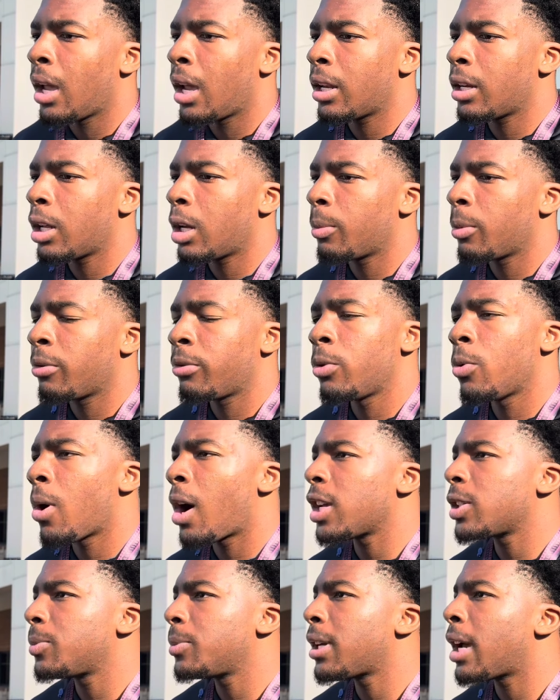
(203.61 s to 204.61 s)
And um, if you
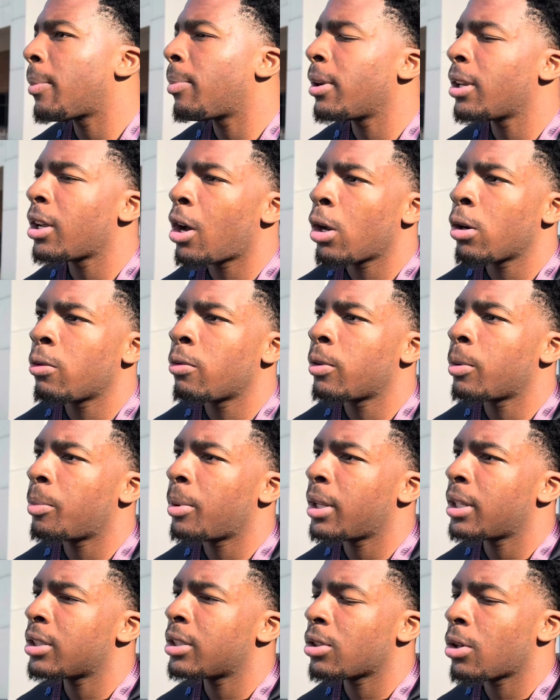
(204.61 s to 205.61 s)
watch me, I play all over the
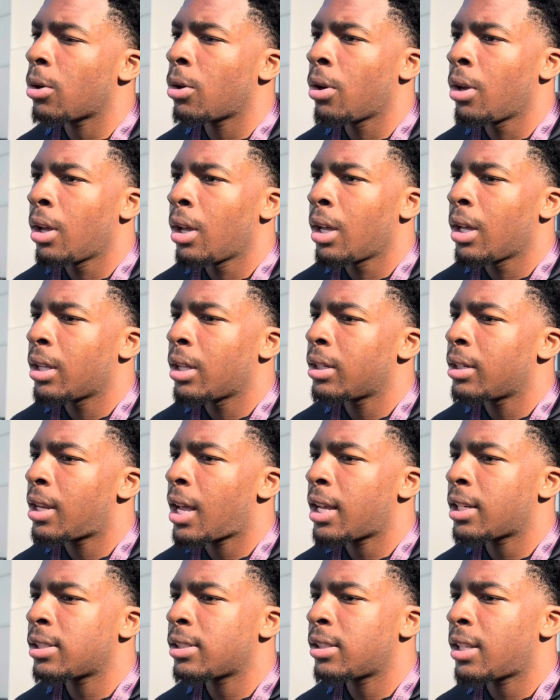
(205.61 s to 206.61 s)
place. So
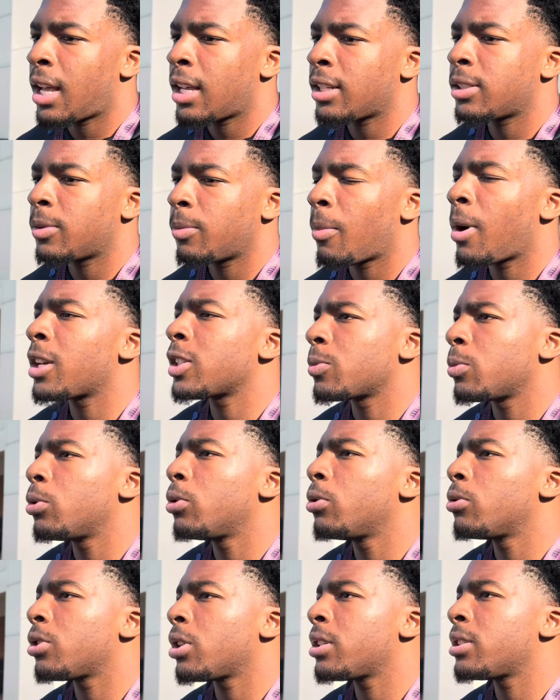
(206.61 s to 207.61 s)
that's that's my
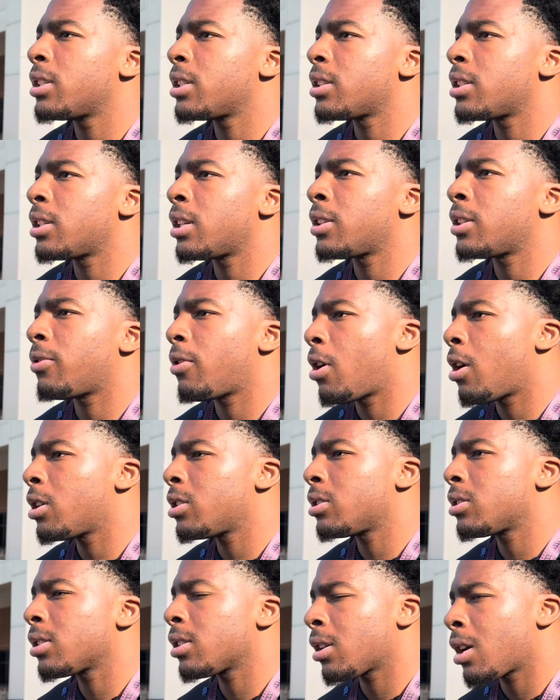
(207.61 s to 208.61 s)
smooth transition as far
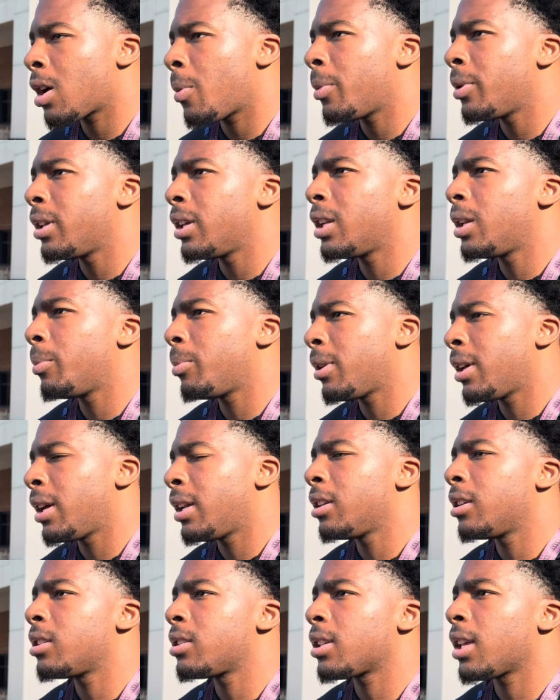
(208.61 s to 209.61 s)
as coming in and playing
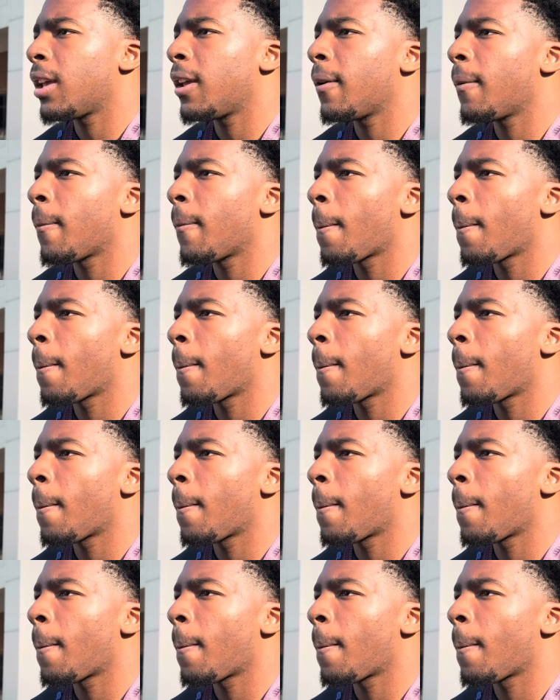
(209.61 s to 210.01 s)
in this game.